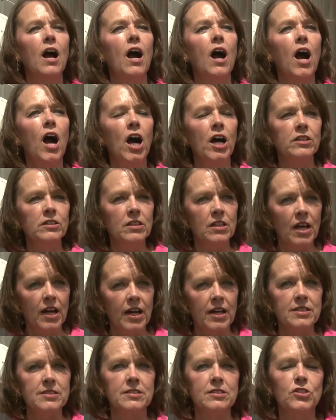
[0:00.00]

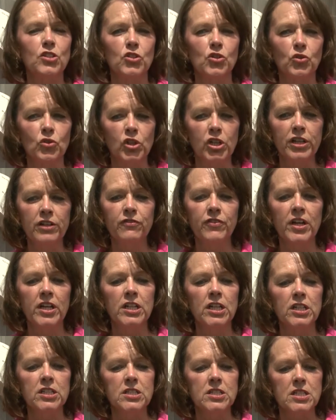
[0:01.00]
unless you live in
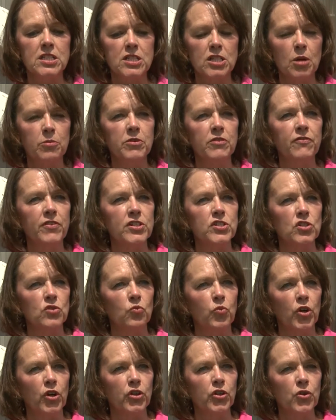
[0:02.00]
a subdivision
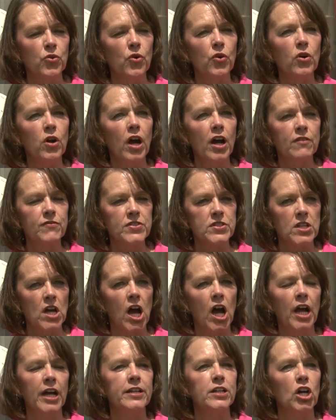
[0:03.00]
where you have
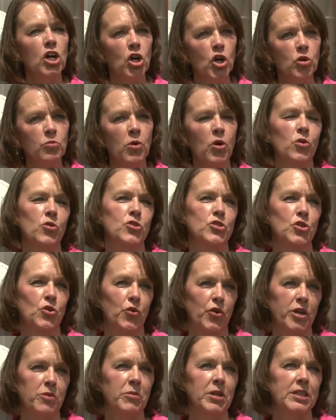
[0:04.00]
signed a homeowner's
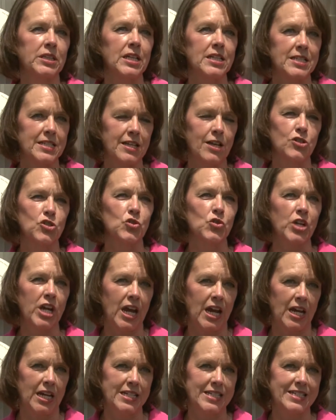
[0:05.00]
agreement that says you
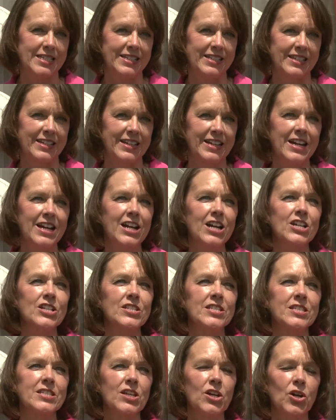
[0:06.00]
can't.
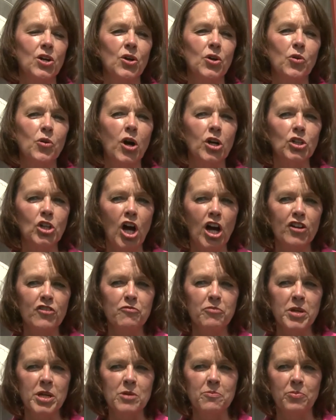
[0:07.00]
So a lot of
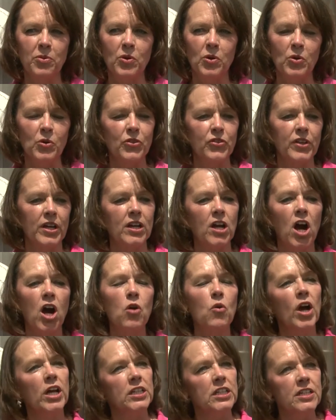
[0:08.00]
people think,
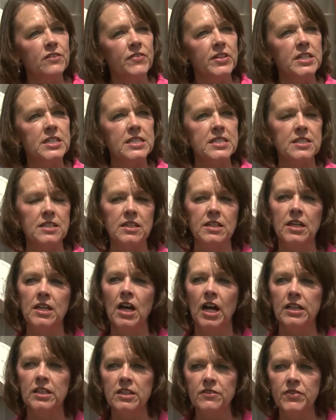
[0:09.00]
oh, I live in a city,
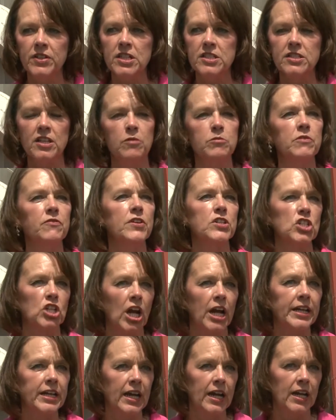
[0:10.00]
I live in a subdivision,
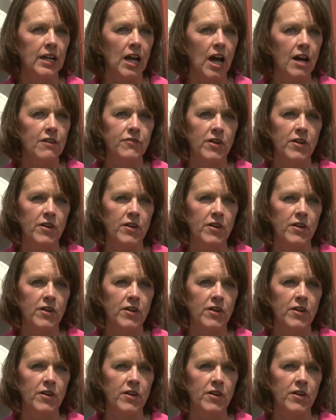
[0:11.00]
I can't have